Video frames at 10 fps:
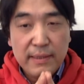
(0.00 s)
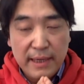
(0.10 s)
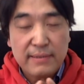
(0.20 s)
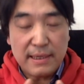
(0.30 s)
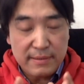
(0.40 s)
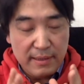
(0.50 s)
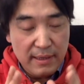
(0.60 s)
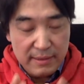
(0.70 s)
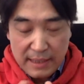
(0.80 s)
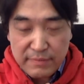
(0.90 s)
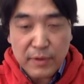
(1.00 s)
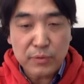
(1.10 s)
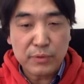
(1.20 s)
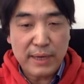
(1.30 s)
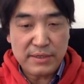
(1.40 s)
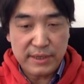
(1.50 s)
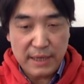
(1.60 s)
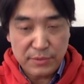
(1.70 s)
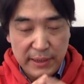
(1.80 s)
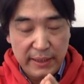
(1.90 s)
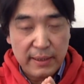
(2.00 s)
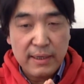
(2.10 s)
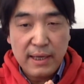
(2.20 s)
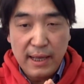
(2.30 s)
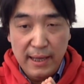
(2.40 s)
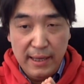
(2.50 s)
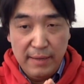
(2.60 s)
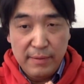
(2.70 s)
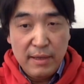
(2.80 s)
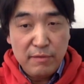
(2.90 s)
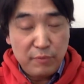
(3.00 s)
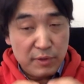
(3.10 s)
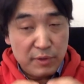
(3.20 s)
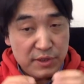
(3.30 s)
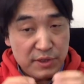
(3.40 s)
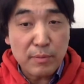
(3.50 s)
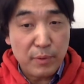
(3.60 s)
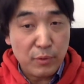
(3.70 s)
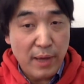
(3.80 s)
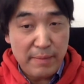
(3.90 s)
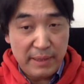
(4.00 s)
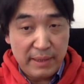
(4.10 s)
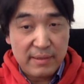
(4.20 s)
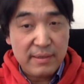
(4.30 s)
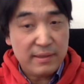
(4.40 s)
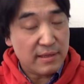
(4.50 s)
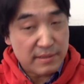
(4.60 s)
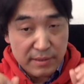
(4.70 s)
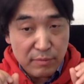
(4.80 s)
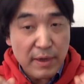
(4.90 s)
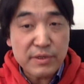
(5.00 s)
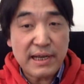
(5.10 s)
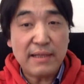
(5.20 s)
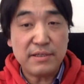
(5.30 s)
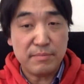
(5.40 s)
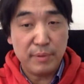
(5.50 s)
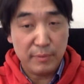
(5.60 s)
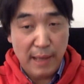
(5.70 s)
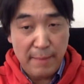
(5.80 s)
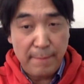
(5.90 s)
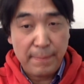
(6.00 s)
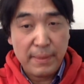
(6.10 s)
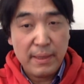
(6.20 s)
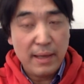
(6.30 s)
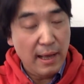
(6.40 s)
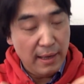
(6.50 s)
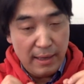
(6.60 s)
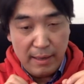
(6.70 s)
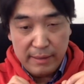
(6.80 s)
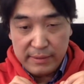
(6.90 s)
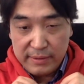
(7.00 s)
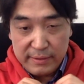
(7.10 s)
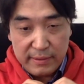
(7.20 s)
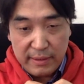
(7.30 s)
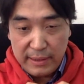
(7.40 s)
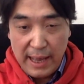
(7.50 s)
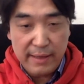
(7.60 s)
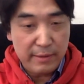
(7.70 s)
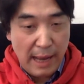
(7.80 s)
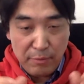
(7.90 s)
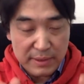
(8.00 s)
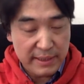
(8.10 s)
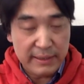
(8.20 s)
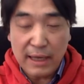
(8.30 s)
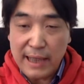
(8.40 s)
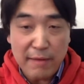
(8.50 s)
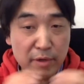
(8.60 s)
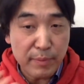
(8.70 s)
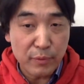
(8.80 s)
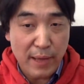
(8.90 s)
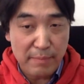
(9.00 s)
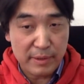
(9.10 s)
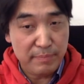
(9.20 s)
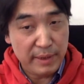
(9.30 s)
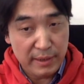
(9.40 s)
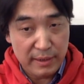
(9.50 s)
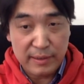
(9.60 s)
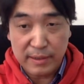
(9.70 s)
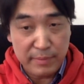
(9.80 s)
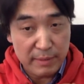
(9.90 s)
Yeah, that's a very good question, actually. For general programming, it's a still very challenging program. I would say not every program can be